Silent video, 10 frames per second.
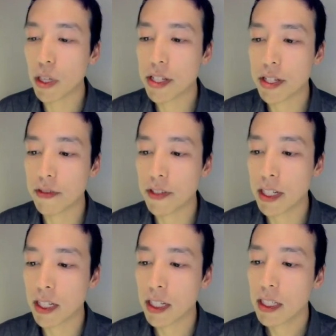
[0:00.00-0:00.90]
When
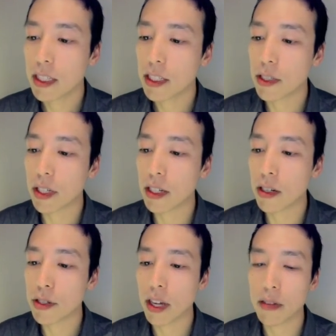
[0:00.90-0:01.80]
severe, you can
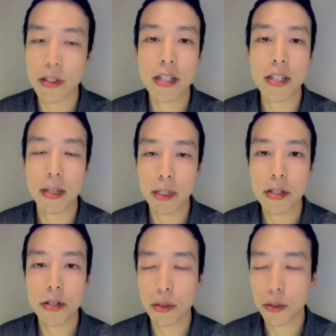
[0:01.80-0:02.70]
also have
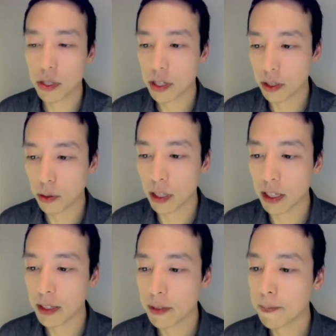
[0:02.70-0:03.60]
ischemic
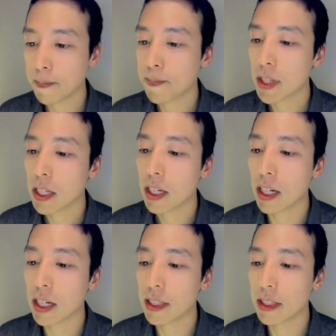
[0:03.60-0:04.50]
sequelae.
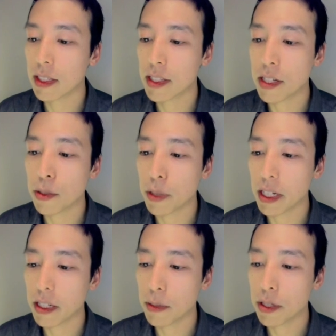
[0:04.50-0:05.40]
On the T2
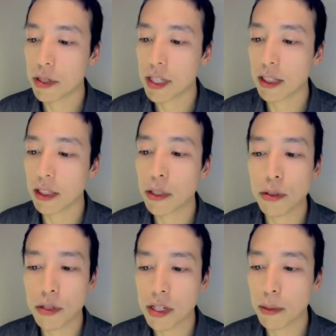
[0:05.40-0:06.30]
weighted image, you see
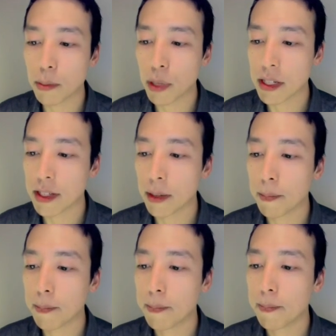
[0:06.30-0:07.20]
lacunes in the
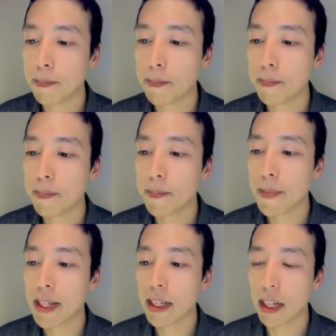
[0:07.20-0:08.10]
brainstem
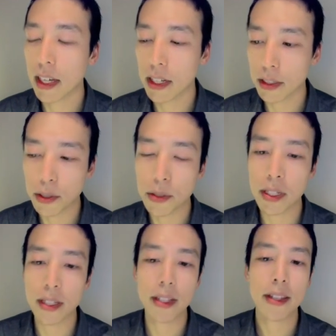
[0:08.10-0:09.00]
and a
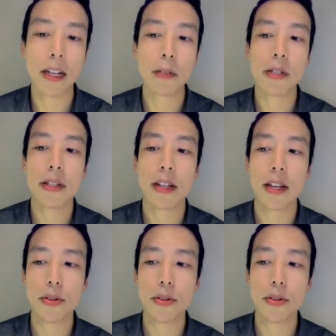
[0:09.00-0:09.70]
lacune in the thalamus